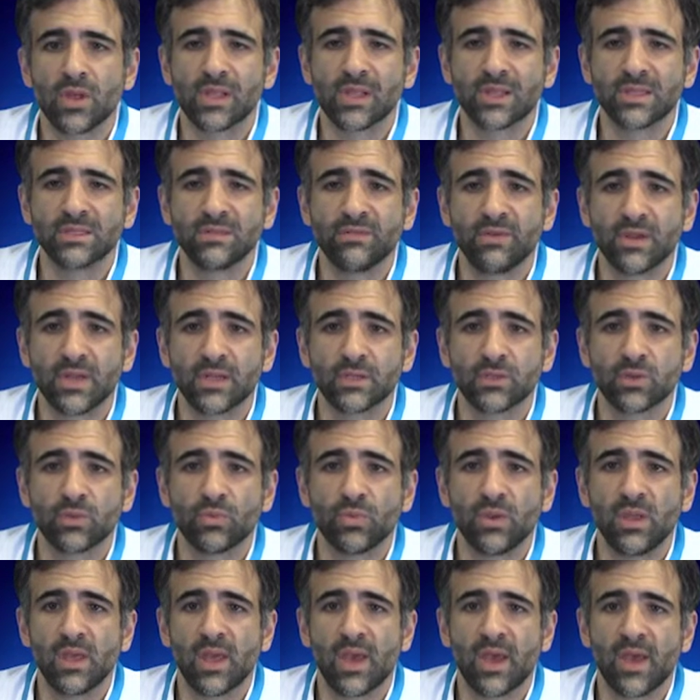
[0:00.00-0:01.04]
classification,
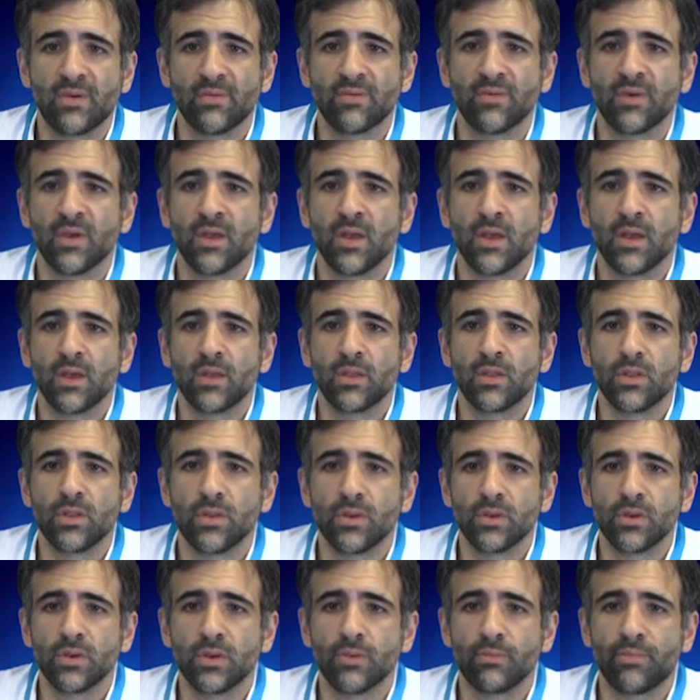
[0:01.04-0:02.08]
we have
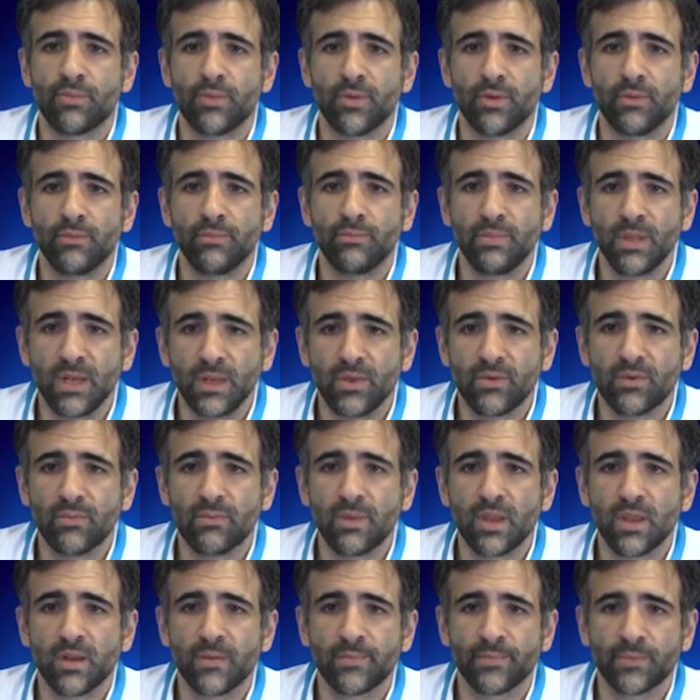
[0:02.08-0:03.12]
the
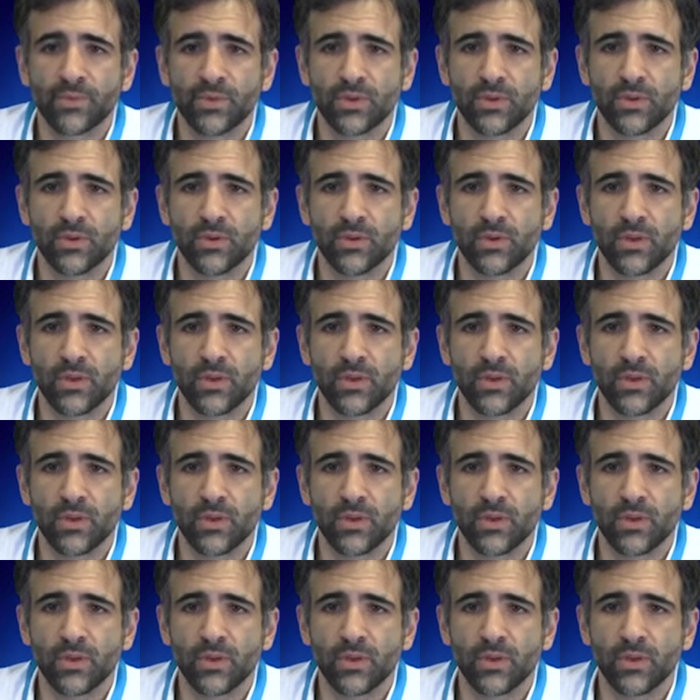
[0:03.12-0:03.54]
bilirubin, the